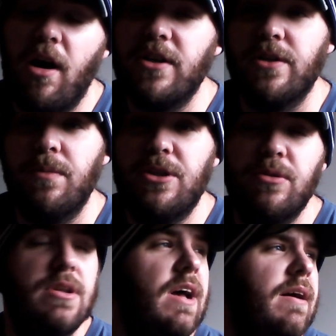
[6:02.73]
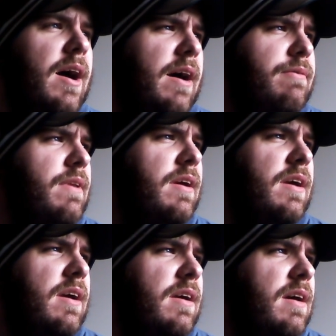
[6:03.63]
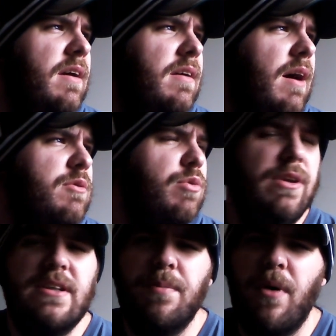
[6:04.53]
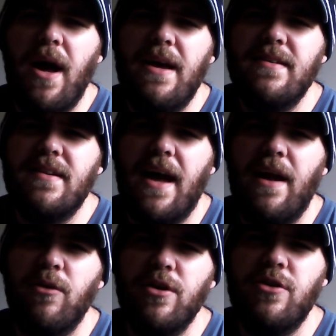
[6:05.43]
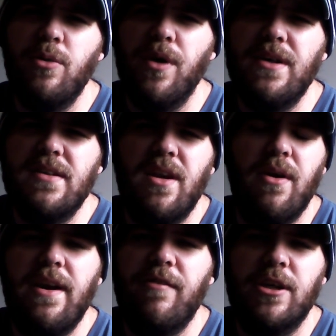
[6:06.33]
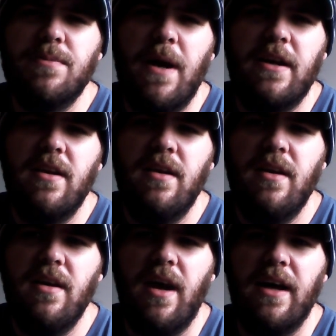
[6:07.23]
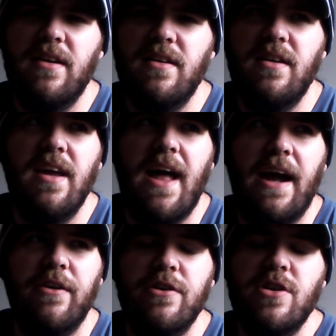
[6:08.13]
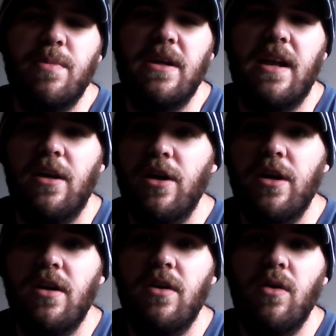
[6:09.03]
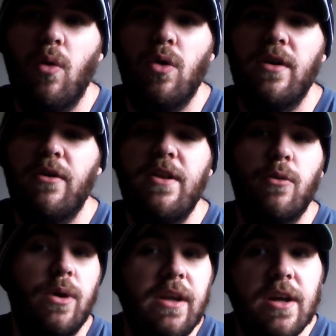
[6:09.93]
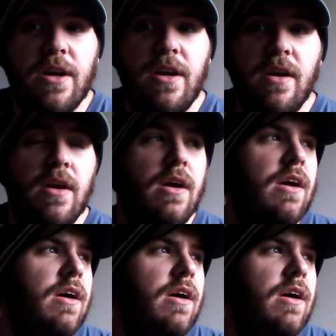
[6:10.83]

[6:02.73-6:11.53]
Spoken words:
awesome. I was really surprised at how good she was. You know, I never expect kid actors to be any good, or they're either really good